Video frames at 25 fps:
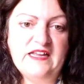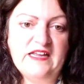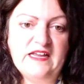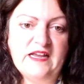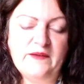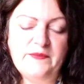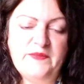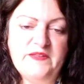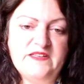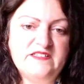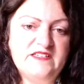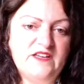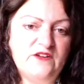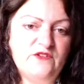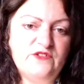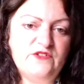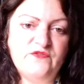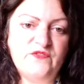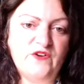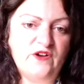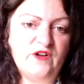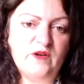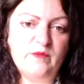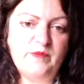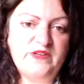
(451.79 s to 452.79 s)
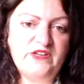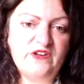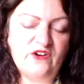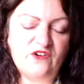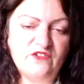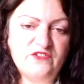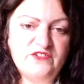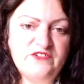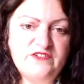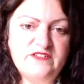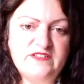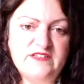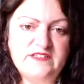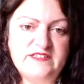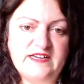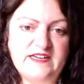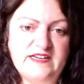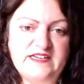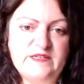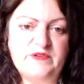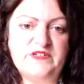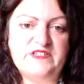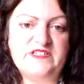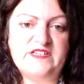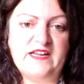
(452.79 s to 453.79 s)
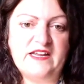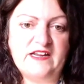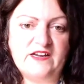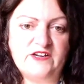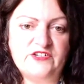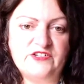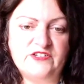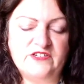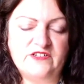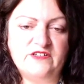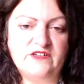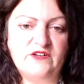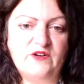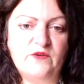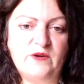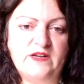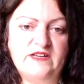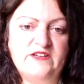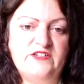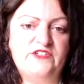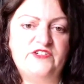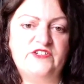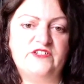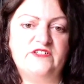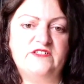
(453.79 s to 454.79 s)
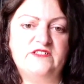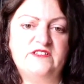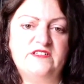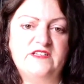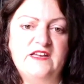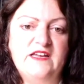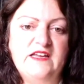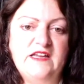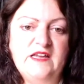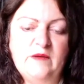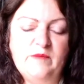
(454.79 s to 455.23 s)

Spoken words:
And this goes far beyond the data protection questions,